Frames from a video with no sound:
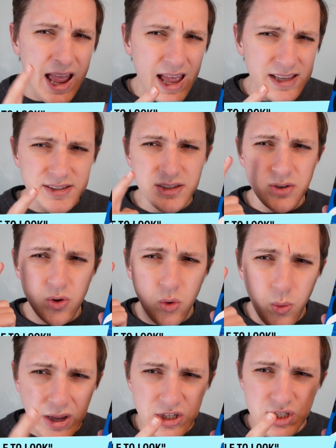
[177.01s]
asked
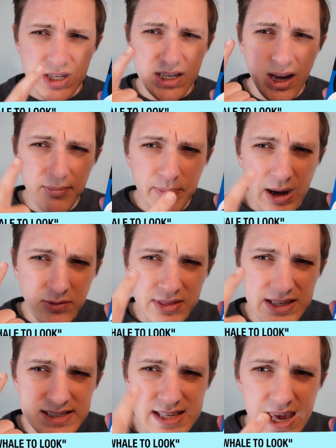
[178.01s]
question about
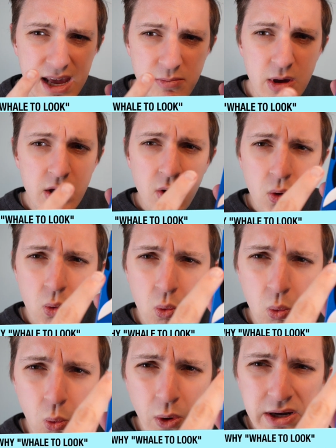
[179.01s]
this game.
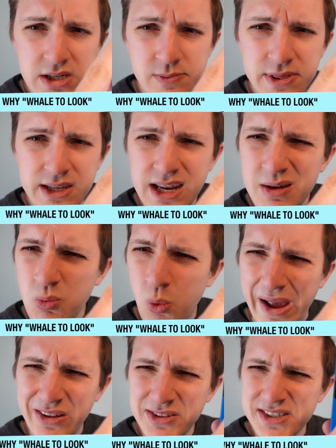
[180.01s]
What is with the name
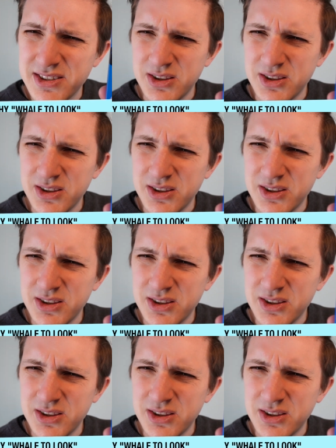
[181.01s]
Whale to